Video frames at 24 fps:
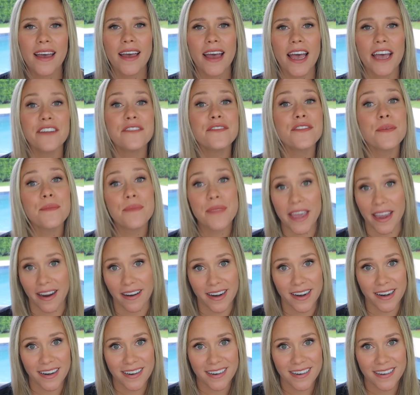And from
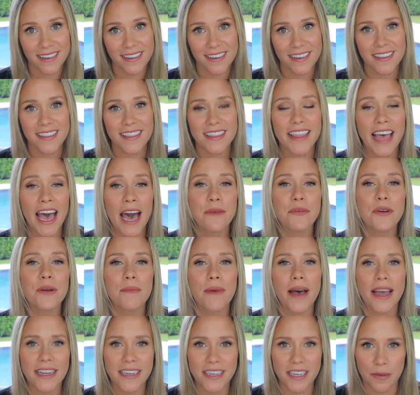there, that
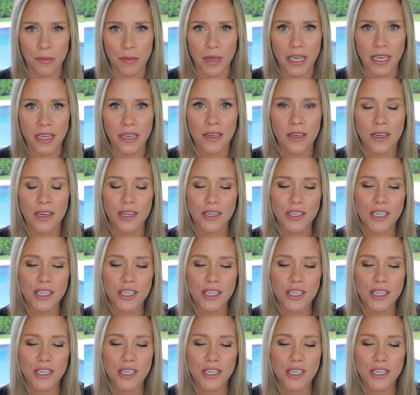reminded me